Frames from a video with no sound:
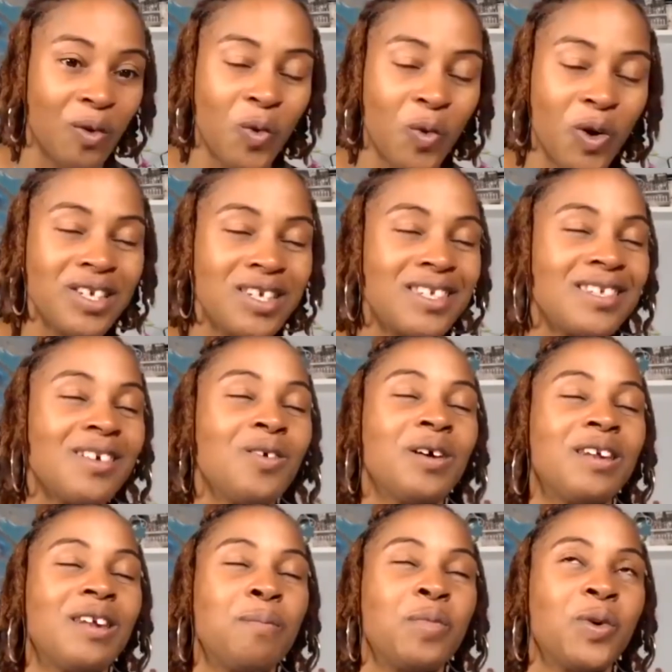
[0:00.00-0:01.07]
We're still
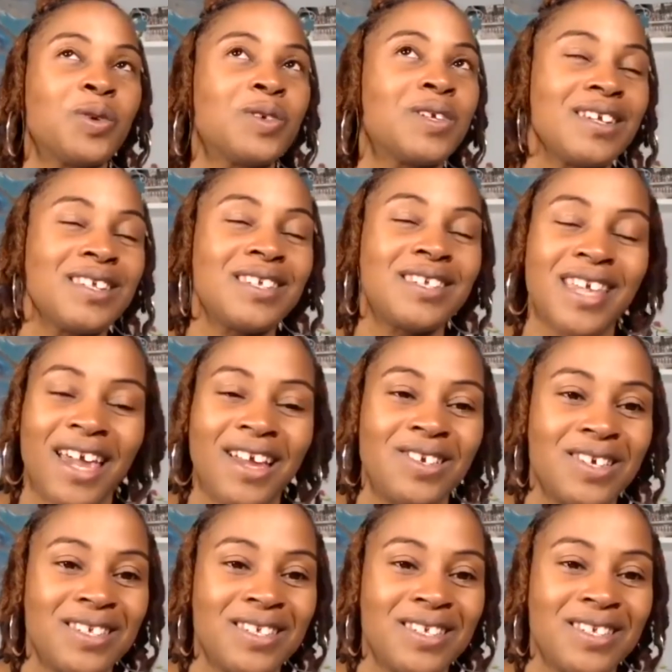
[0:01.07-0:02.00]
in the building stages.